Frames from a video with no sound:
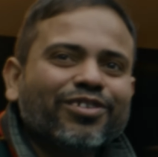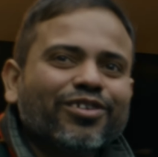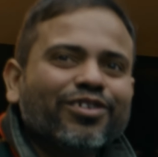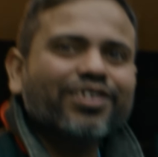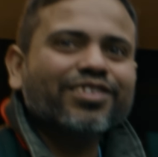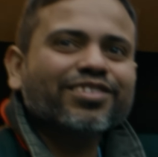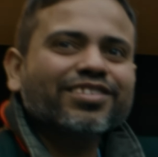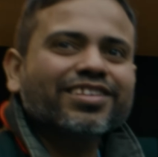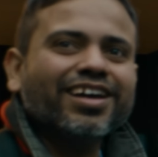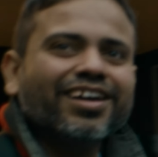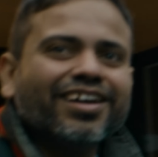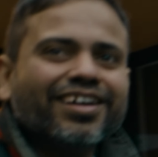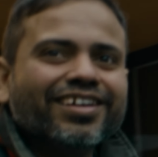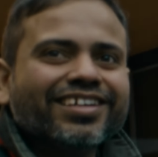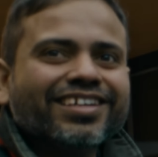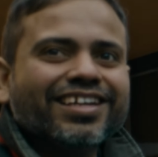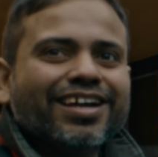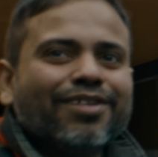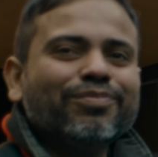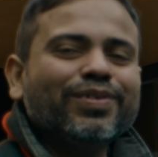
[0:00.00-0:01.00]
was uh,
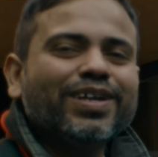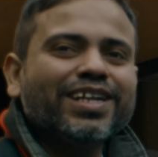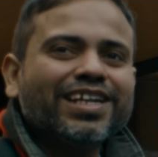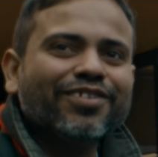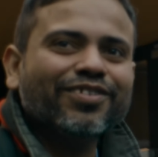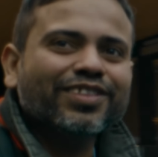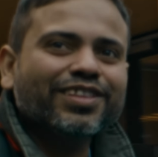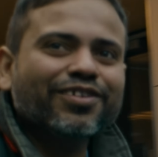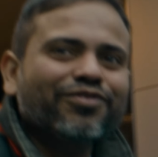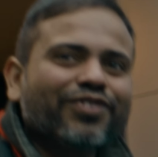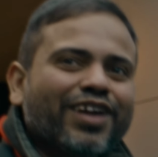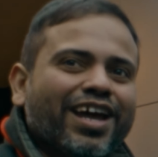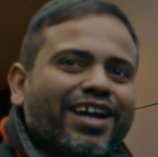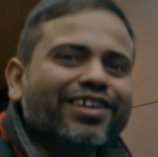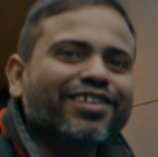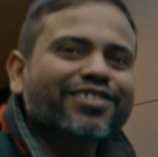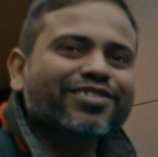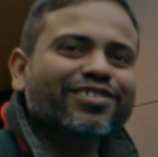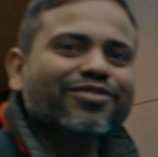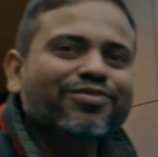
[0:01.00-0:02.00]
completely with the
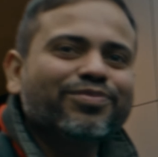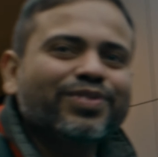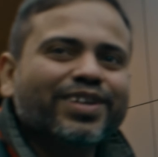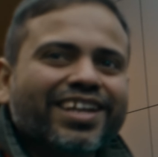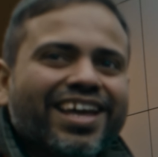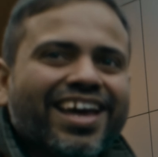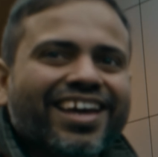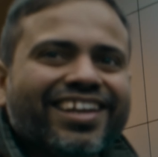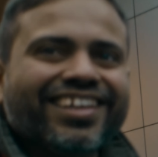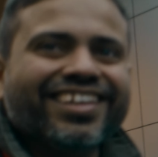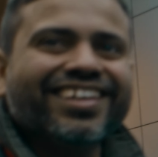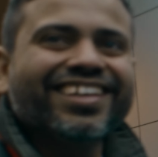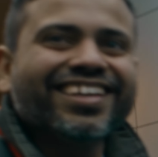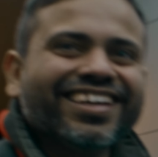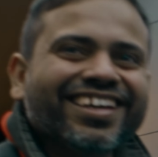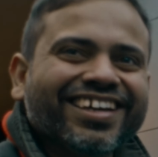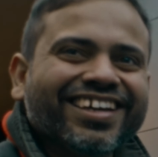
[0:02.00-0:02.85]
fragments of biryani.